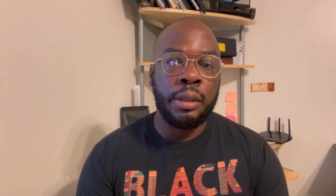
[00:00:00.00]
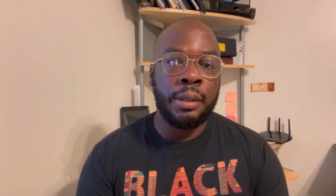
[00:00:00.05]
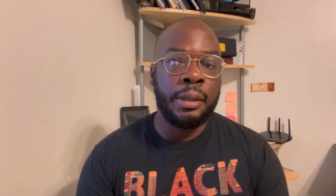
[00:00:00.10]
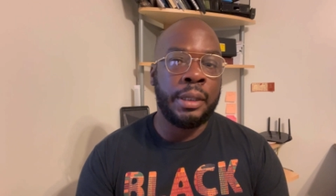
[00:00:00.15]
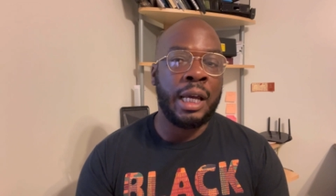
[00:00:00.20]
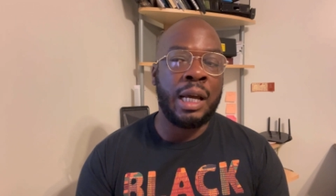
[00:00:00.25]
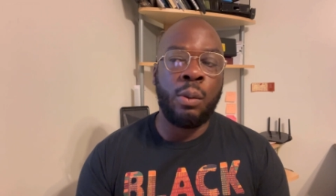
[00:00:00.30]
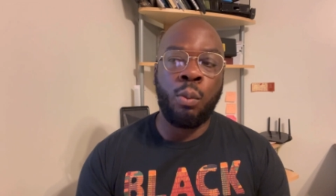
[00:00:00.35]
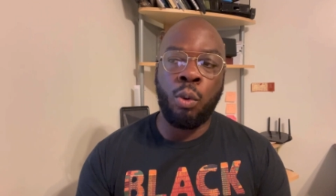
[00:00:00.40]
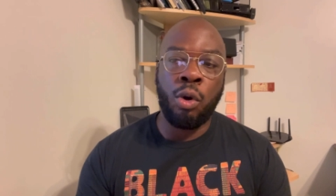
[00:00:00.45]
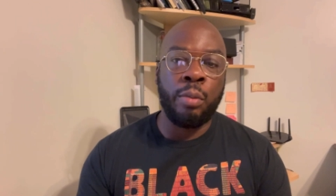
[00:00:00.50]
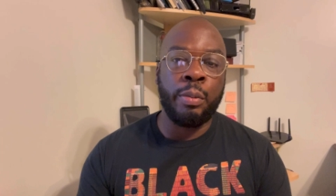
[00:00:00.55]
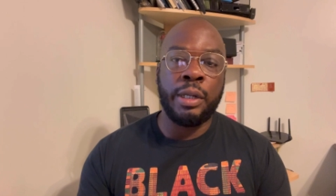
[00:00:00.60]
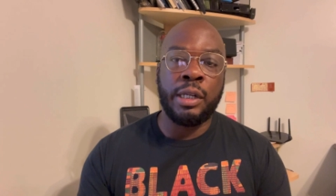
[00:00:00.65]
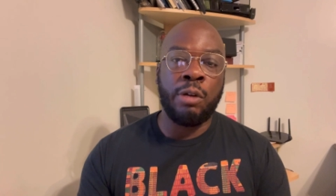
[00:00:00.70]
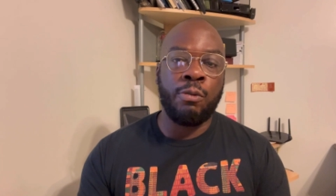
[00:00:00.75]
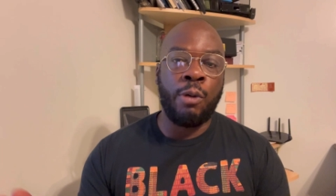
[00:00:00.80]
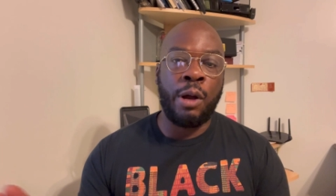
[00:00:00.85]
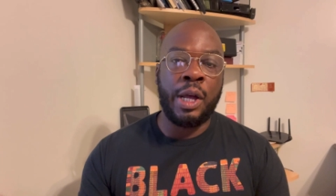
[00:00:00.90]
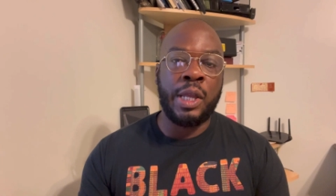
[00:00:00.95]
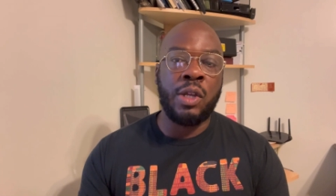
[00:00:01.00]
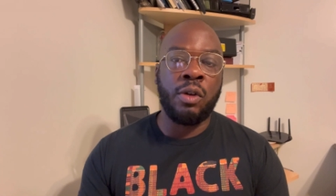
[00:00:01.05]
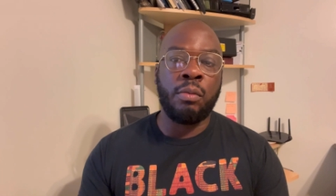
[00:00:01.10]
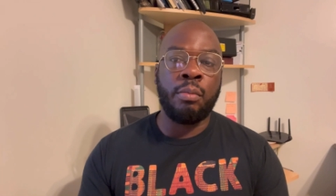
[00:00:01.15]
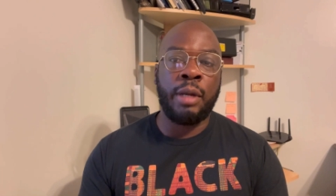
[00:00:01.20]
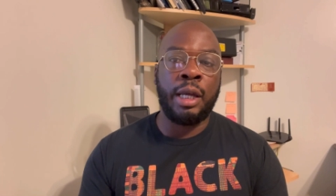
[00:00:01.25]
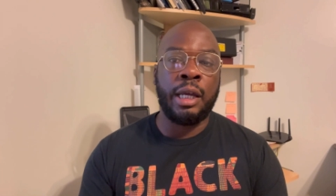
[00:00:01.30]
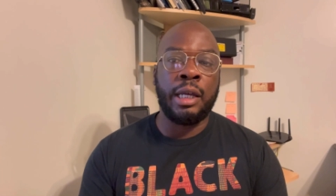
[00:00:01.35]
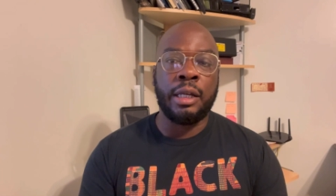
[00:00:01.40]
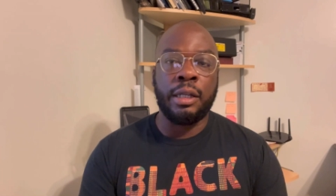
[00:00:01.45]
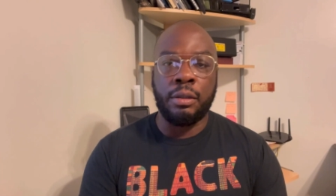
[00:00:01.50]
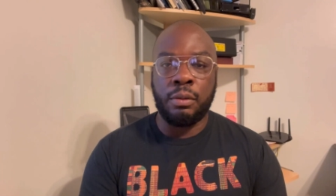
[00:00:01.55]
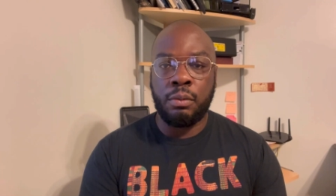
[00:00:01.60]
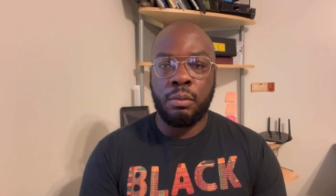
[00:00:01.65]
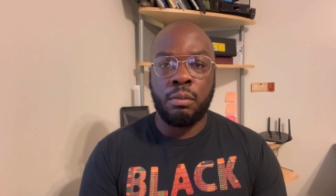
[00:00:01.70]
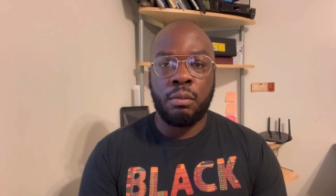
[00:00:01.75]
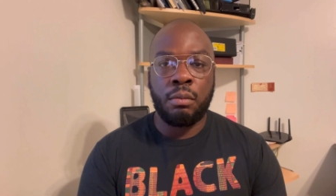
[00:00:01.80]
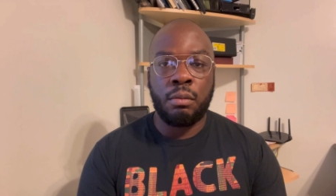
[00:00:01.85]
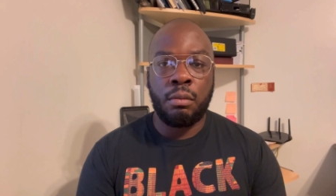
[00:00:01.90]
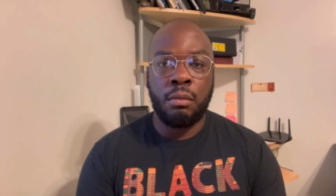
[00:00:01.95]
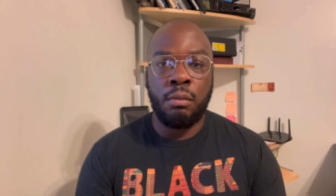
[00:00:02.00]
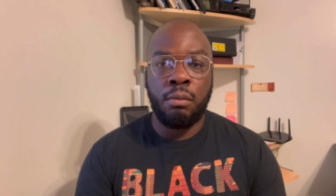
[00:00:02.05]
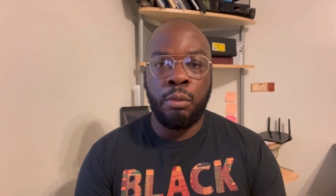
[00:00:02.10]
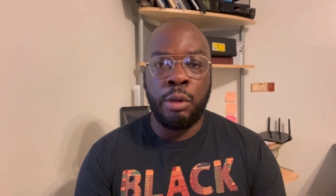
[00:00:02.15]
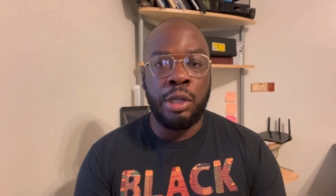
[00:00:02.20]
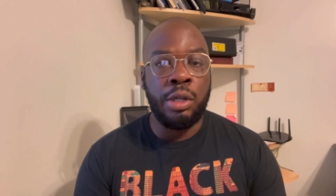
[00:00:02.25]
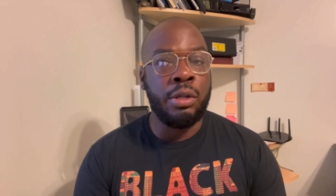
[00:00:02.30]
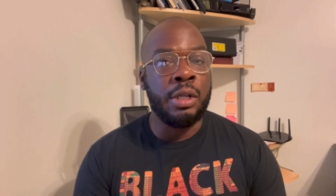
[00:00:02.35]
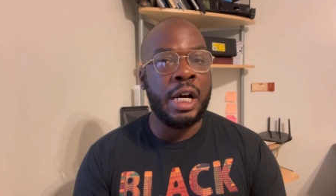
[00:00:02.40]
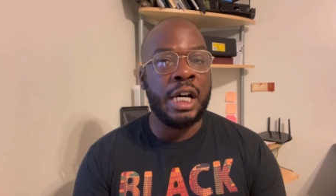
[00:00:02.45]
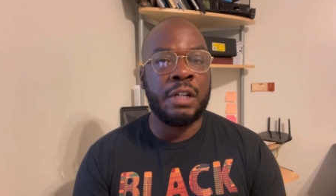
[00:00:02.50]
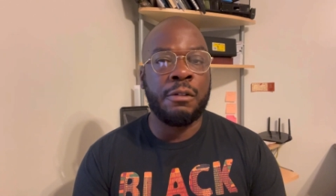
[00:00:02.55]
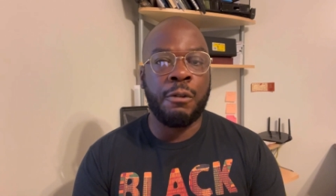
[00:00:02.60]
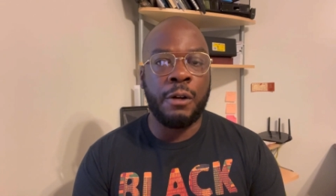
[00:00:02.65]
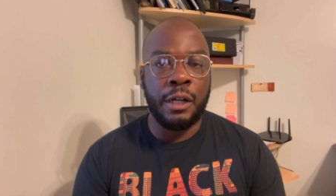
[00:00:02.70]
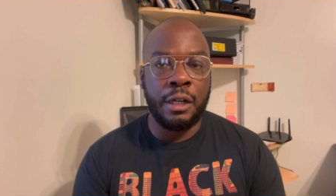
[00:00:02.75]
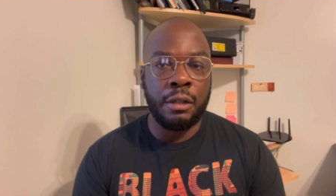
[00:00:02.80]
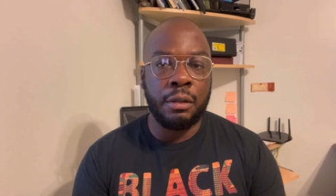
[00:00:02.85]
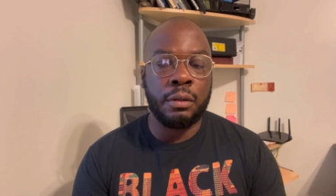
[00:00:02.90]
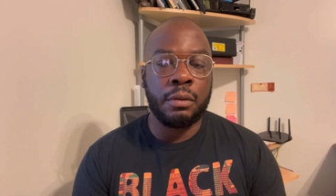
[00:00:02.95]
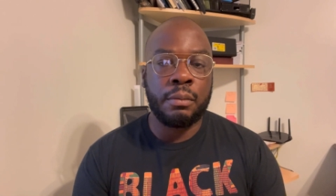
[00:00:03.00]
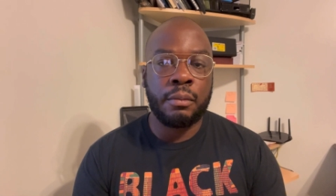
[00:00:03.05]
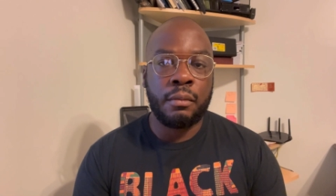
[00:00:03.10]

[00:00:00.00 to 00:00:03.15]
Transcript: That woman around your man when you're not around